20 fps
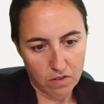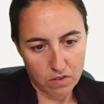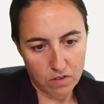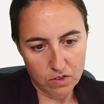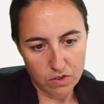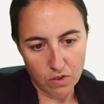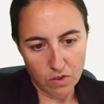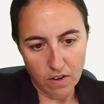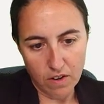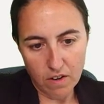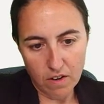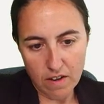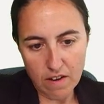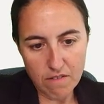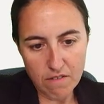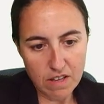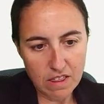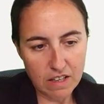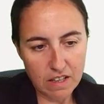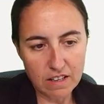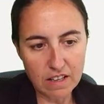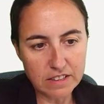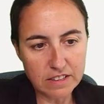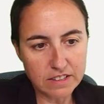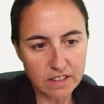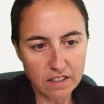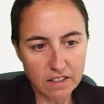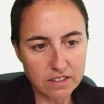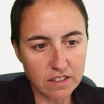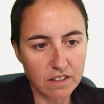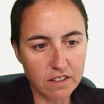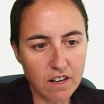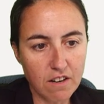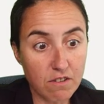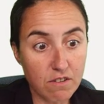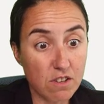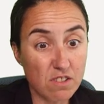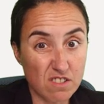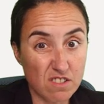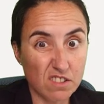So everything else that is an
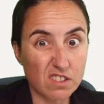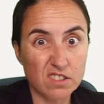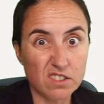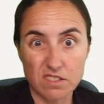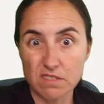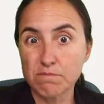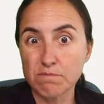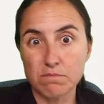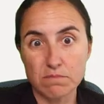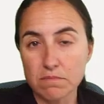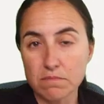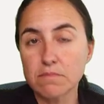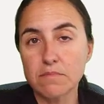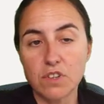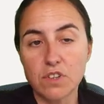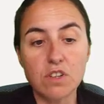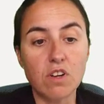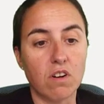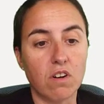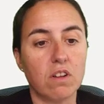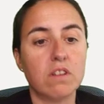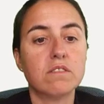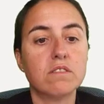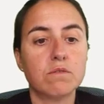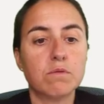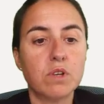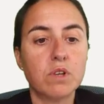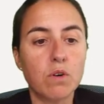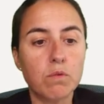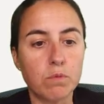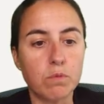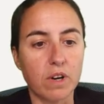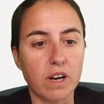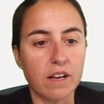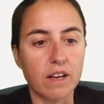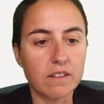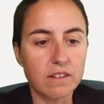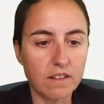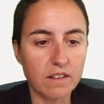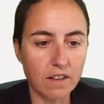error, just null. We don't want
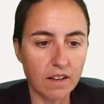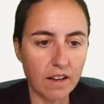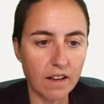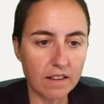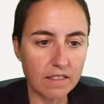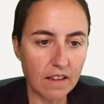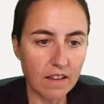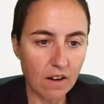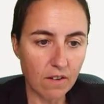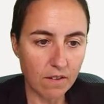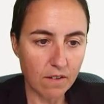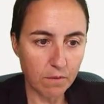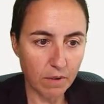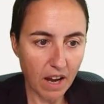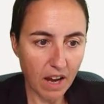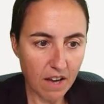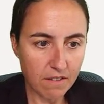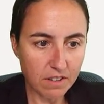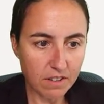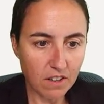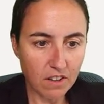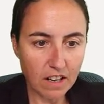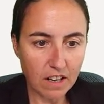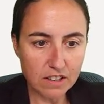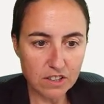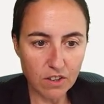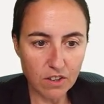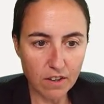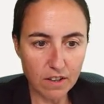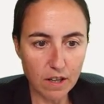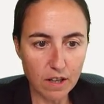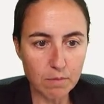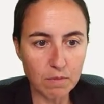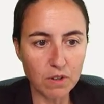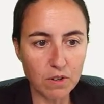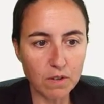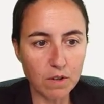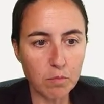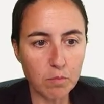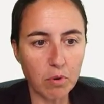it. And now we have here category name
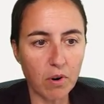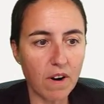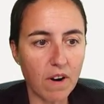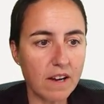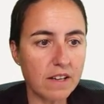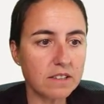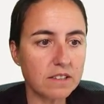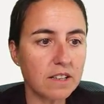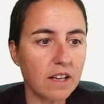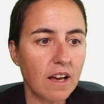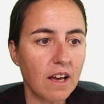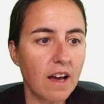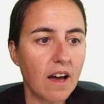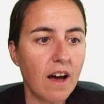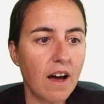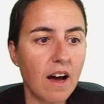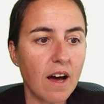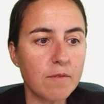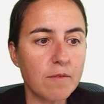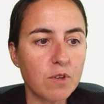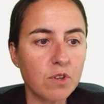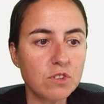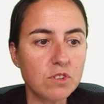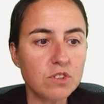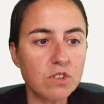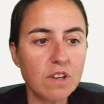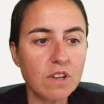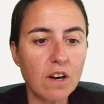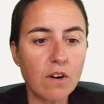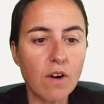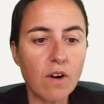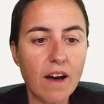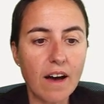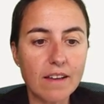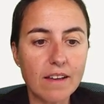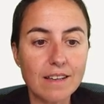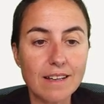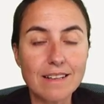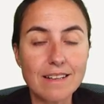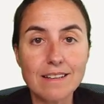and unit price. I'm going to now
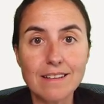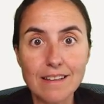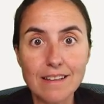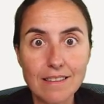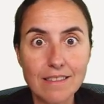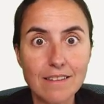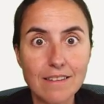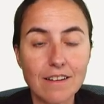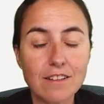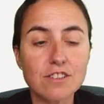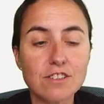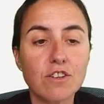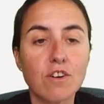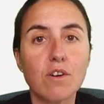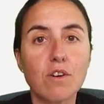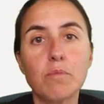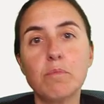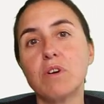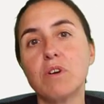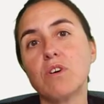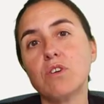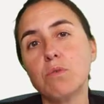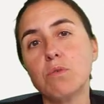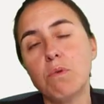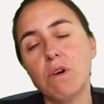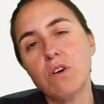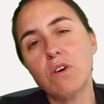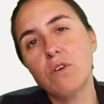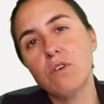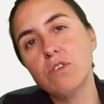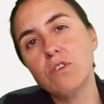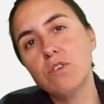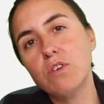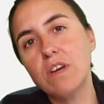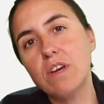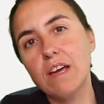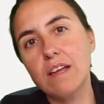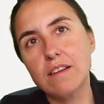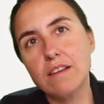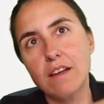add an index column because we're going to
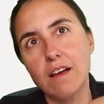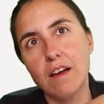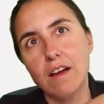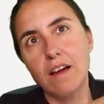get